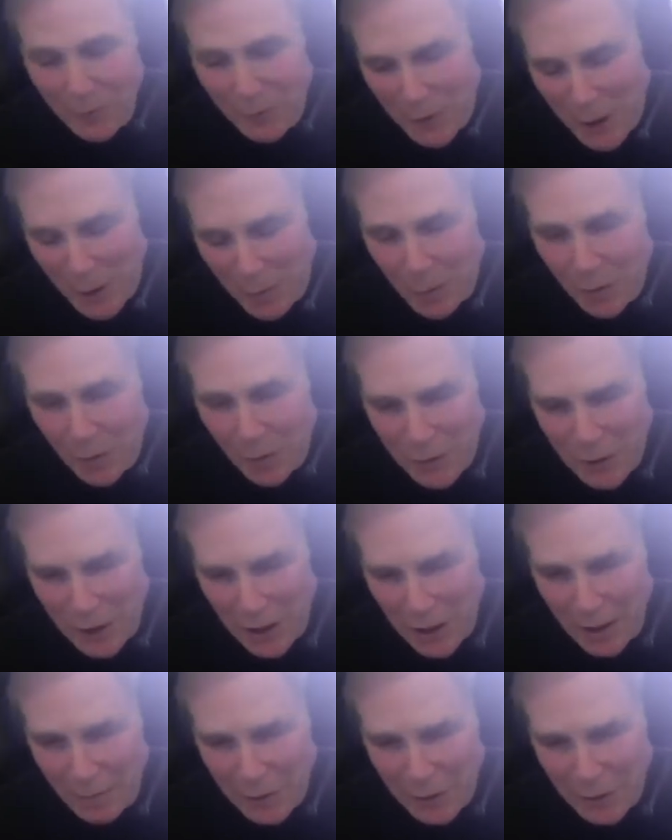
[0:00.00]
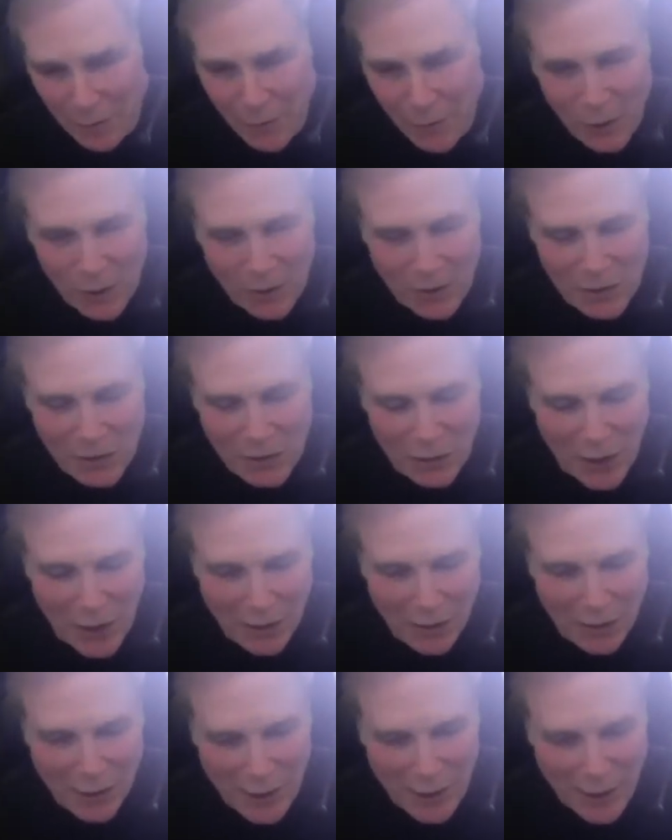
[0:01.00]
a number of times. I'm very
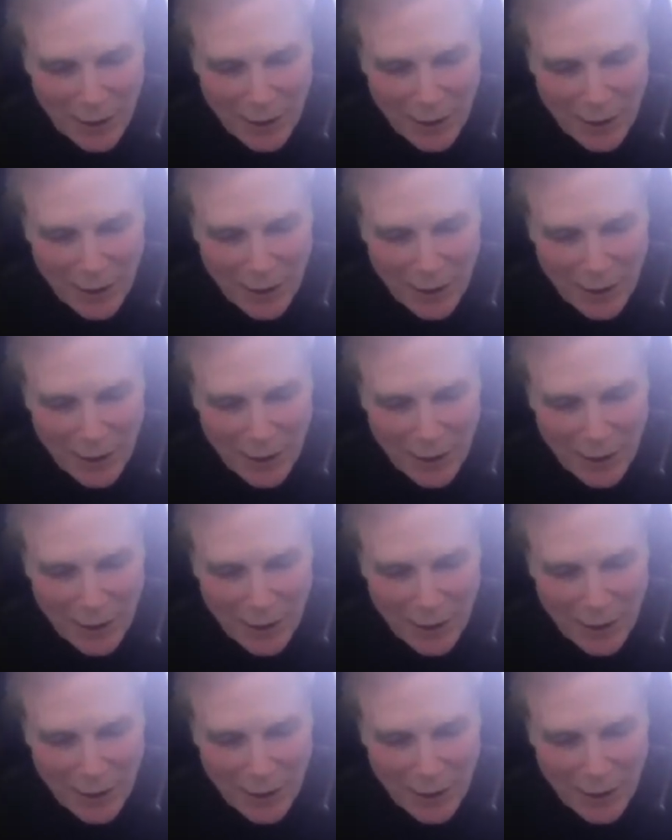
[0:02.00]
dyslexic.